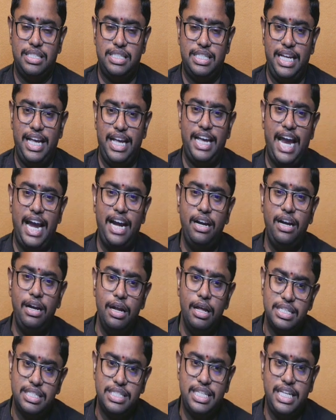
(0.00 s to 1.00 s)
CI and
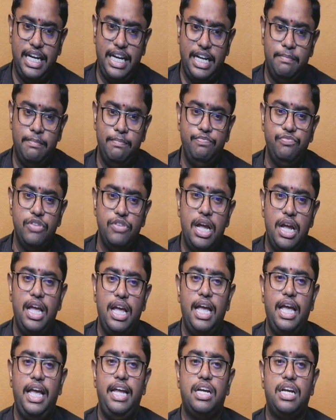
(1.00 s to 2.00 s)
CD.
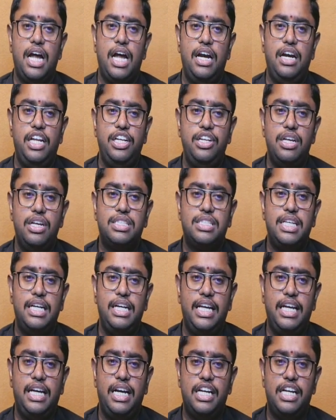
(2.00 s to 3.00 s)
In continuous
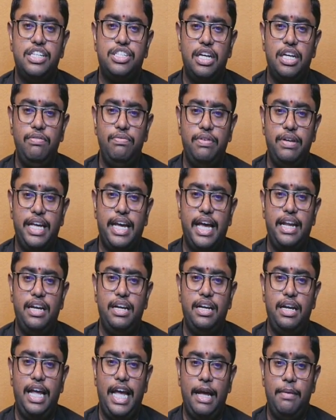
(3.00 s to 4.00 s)
integration, we
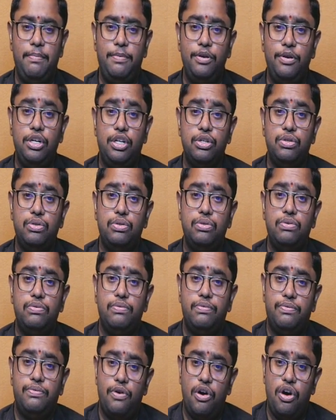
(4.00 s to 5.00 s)
can able to
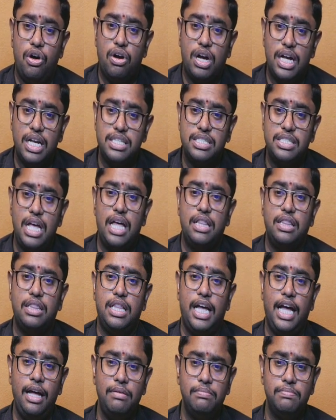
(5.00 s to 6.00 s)
focus on the